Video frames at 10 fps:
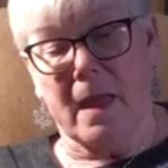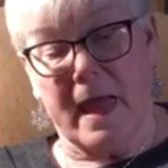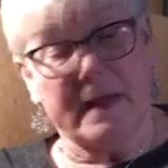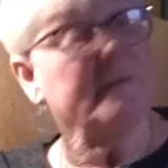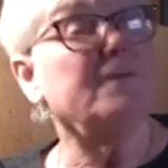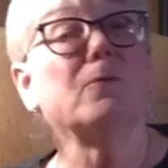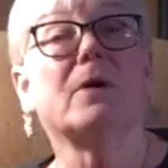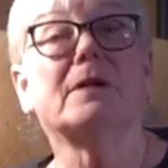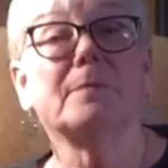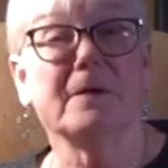And if you
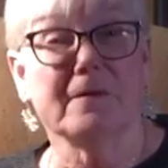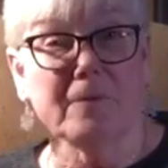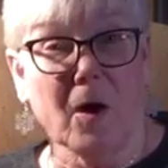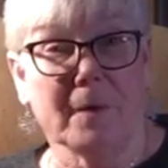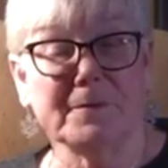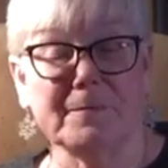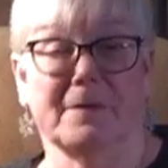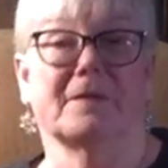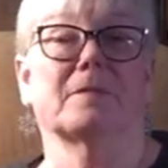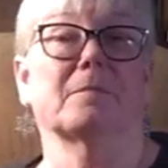want a bit of
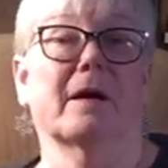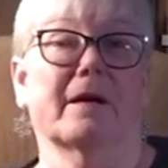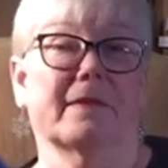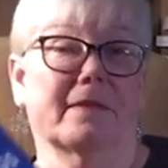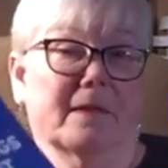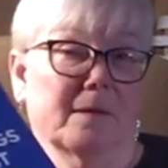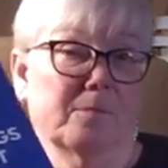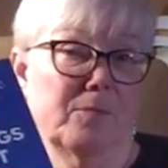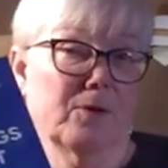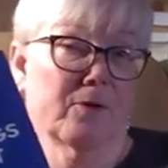optimism, I
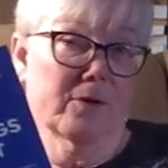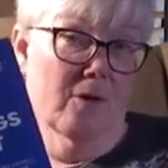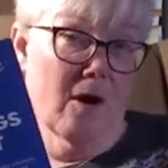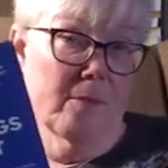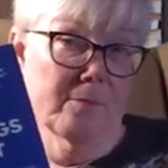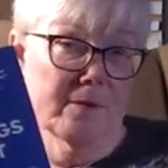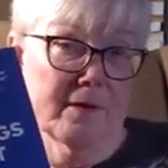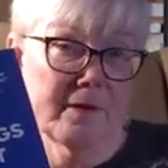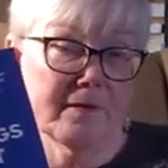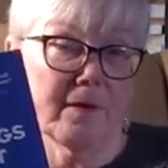think Bjorn
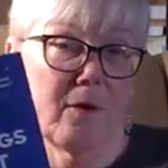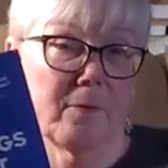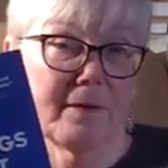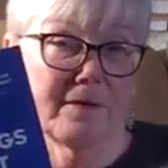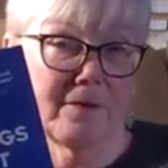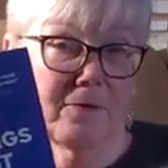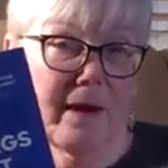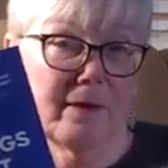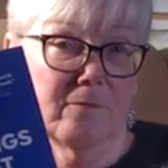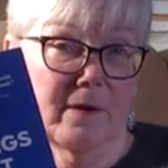Lomborg is always a
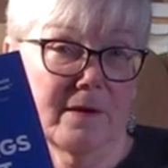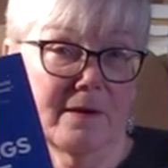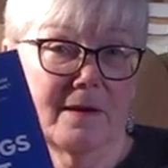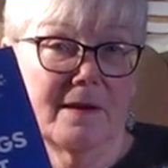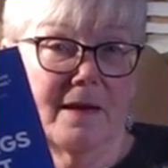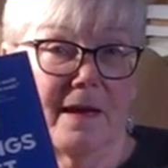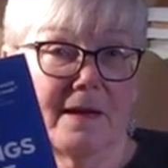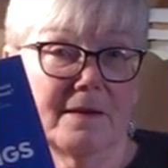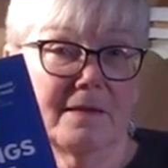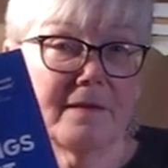great one.
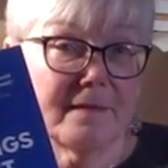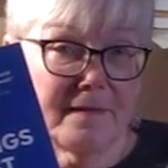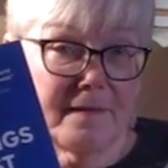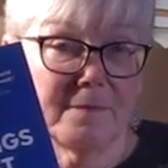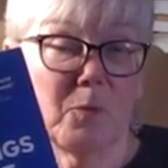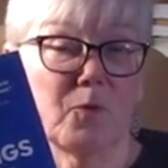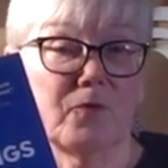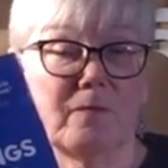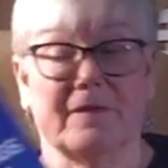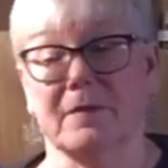And this is his
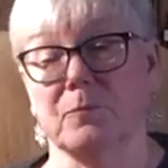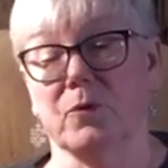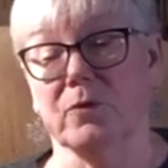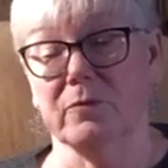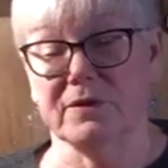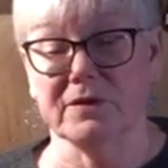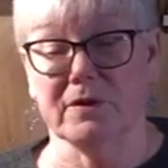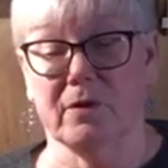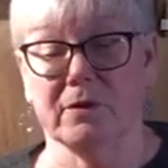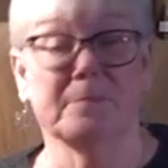most recent book, which is
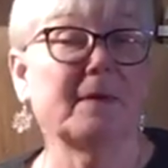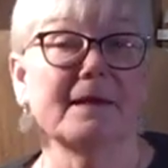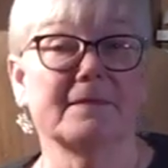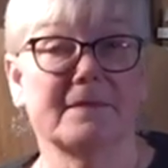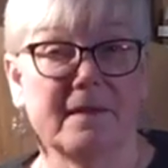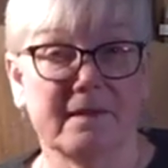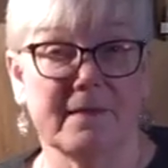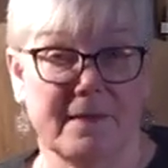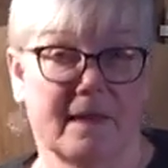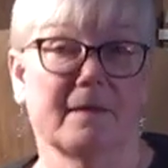called Best
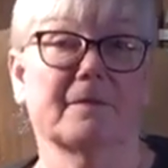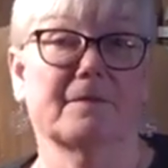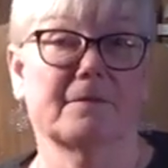Things